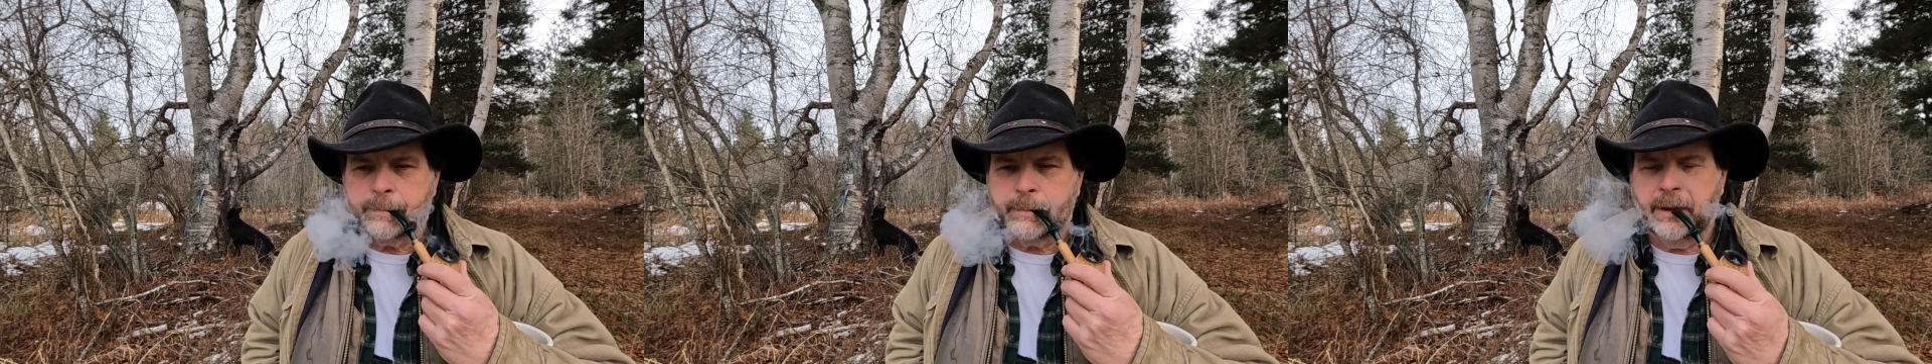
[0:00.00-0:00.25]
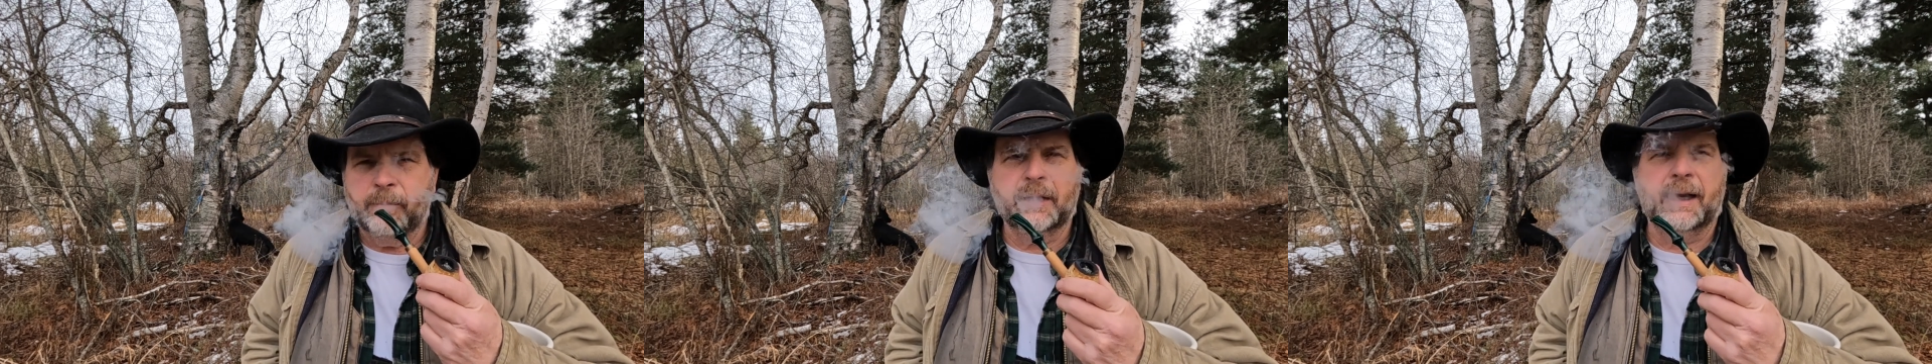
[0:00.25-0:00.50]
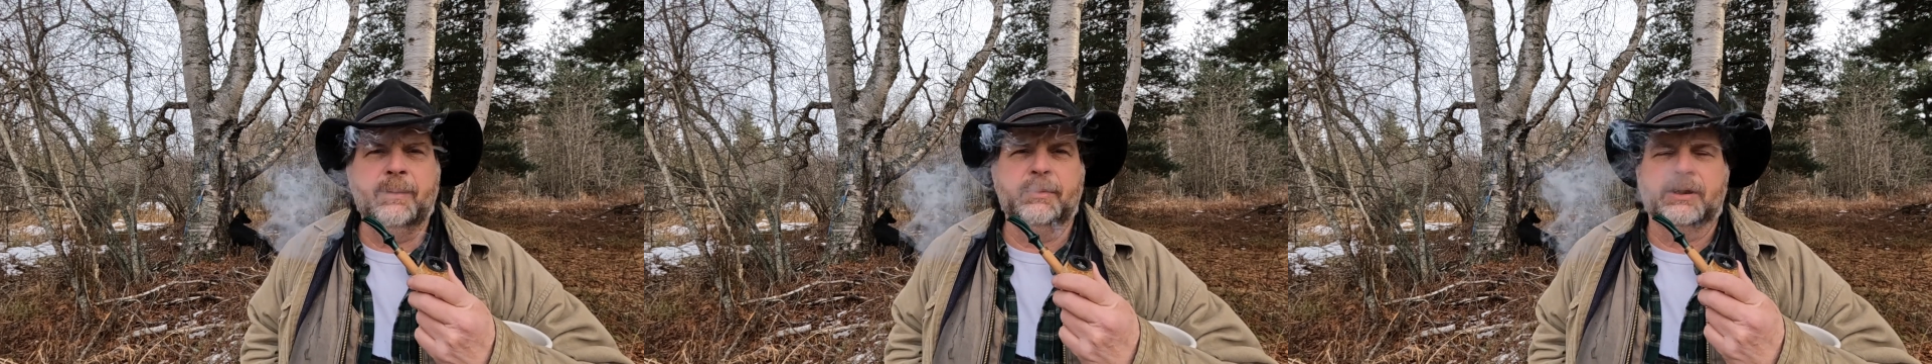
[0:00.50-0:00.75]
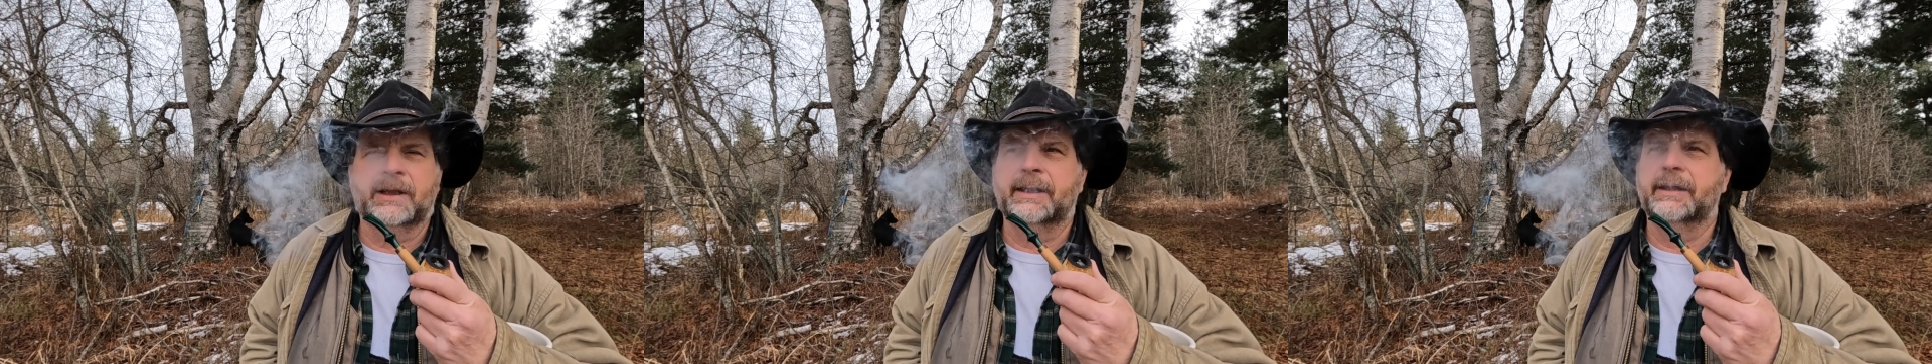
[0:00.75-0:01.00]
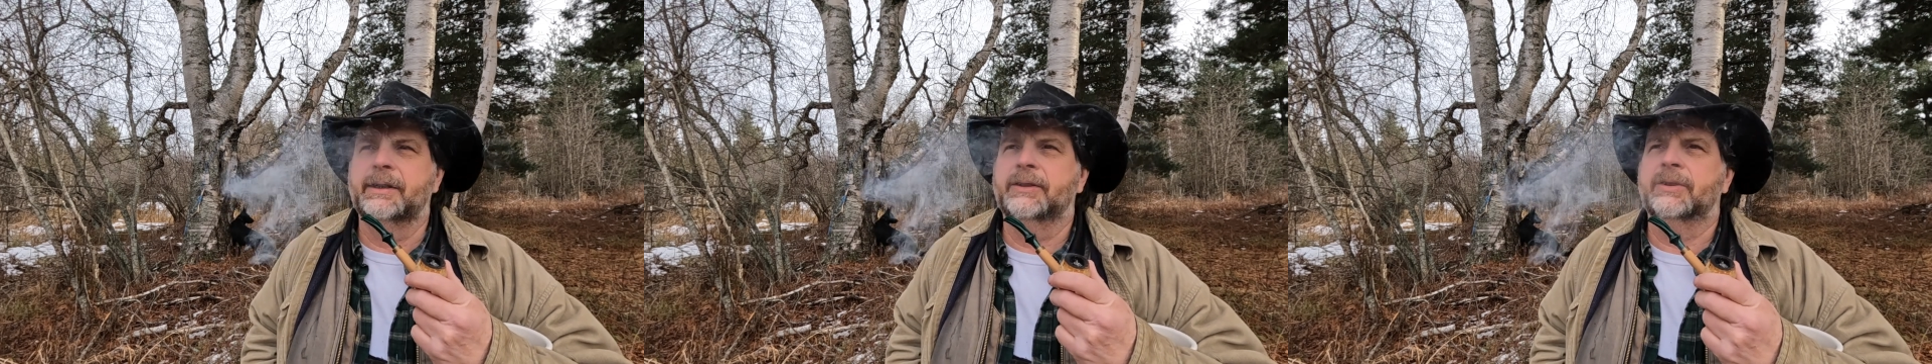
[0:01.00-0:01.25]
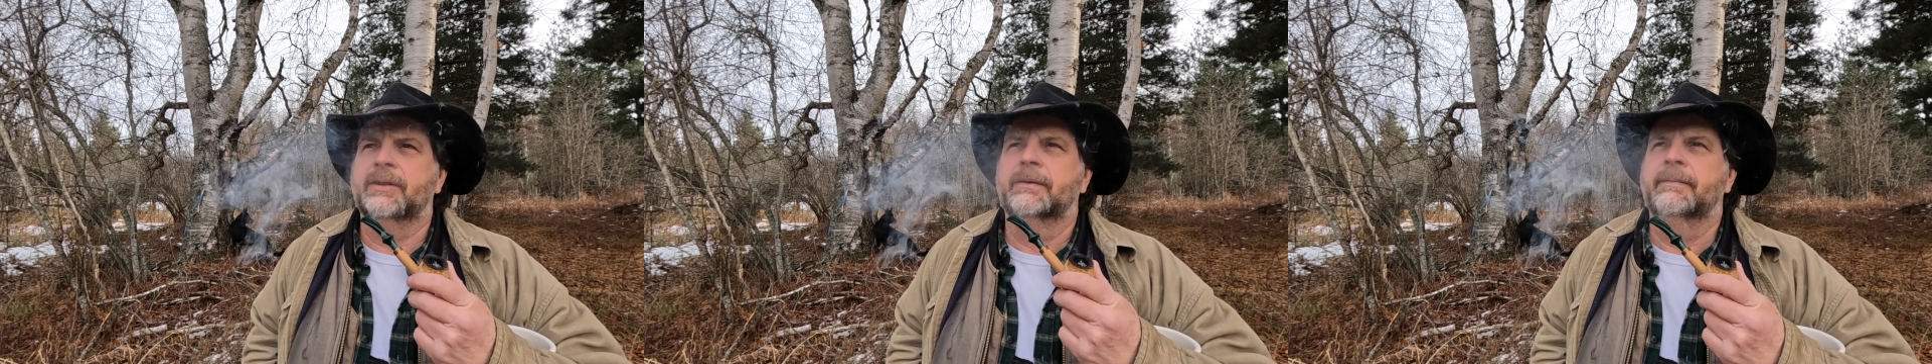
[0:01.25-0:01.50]
And what I'm saying
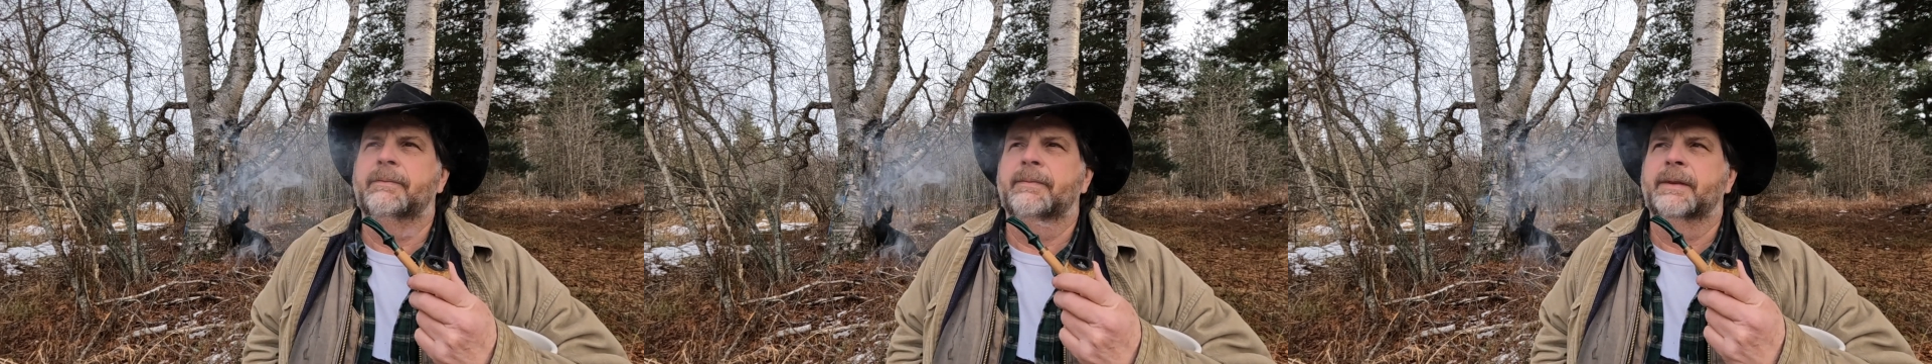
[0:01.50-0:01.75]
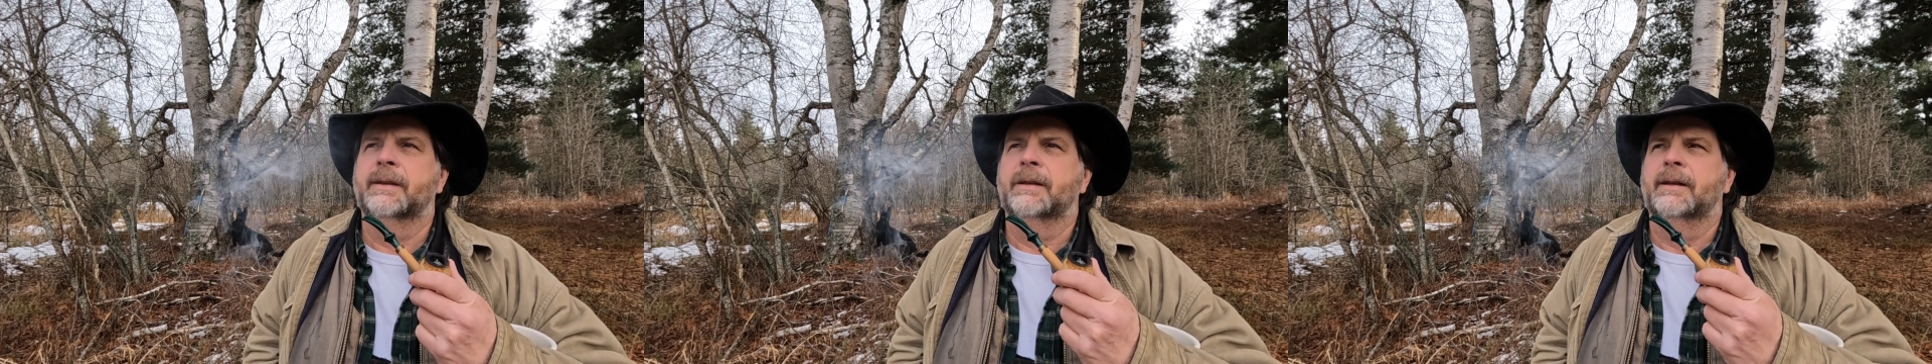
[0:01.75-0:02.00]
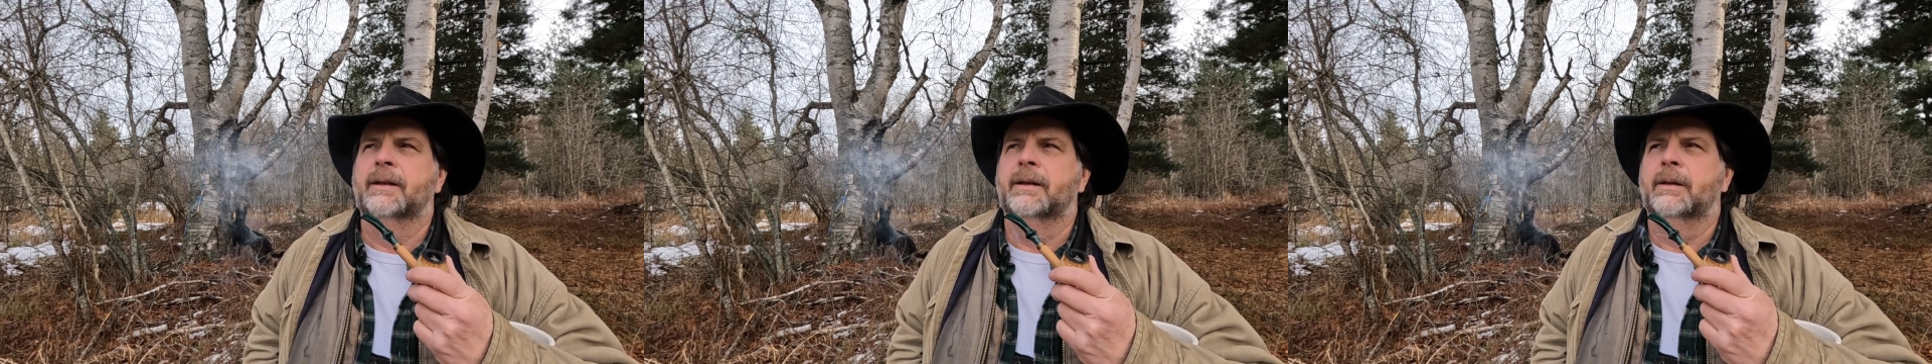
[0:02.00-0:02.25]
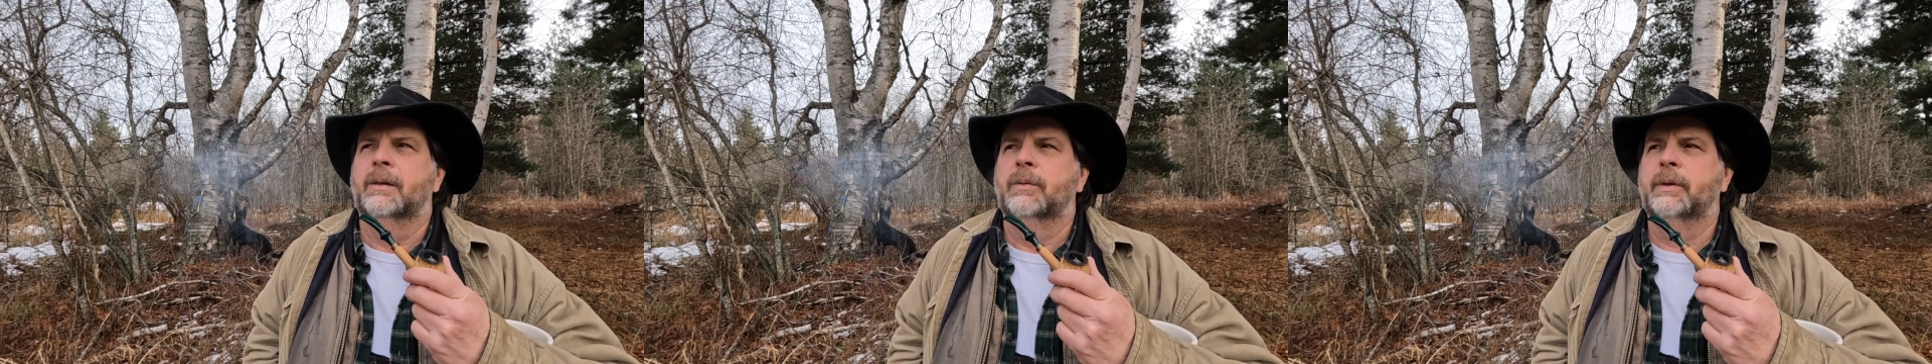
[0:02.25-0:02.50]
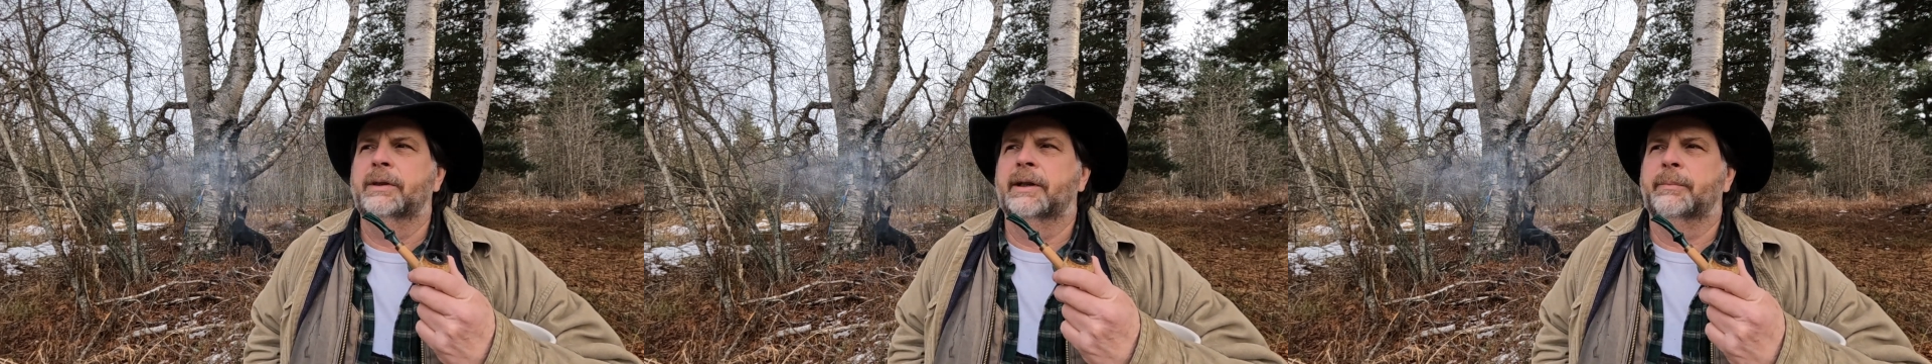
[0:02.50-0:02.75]
is, wouldn't